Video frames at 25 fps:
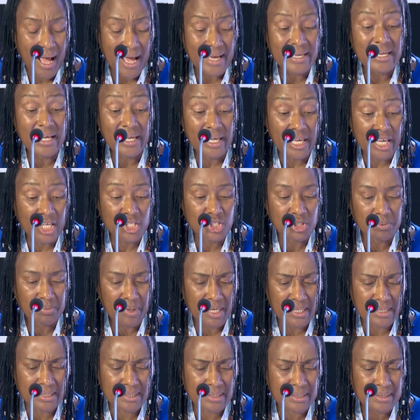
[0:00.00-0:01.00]

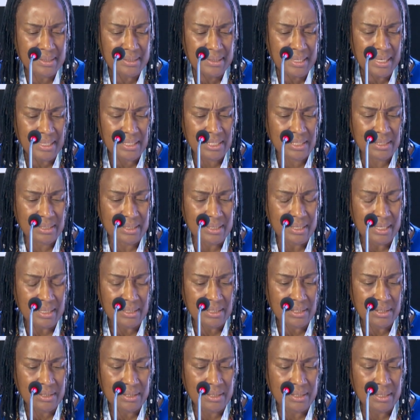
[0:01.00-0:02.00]
engagements
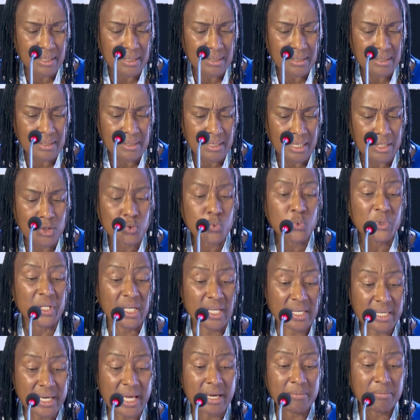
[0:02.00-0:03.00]
that will
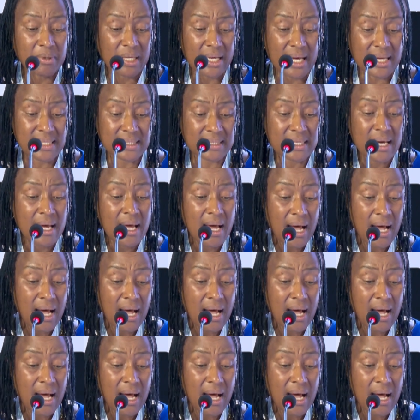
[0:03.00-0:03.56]
enable us